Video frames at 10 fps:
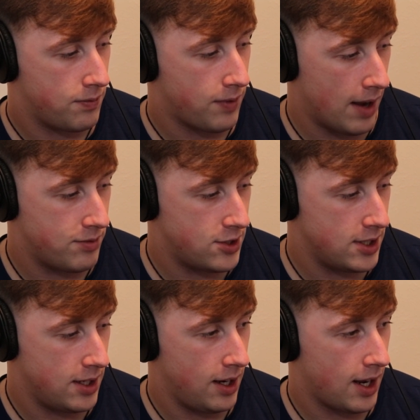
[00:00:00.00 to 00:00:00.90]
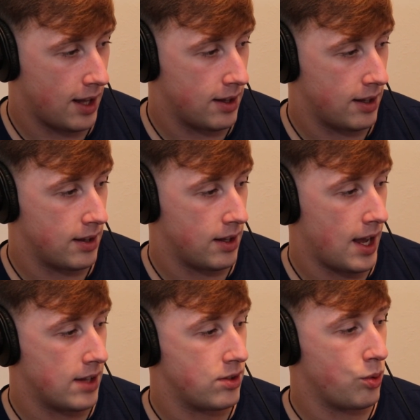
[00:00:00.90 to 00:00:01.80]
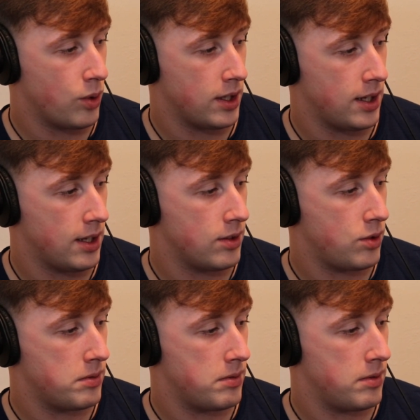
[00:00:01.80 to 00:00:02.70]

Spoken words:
5G, and then the S20 and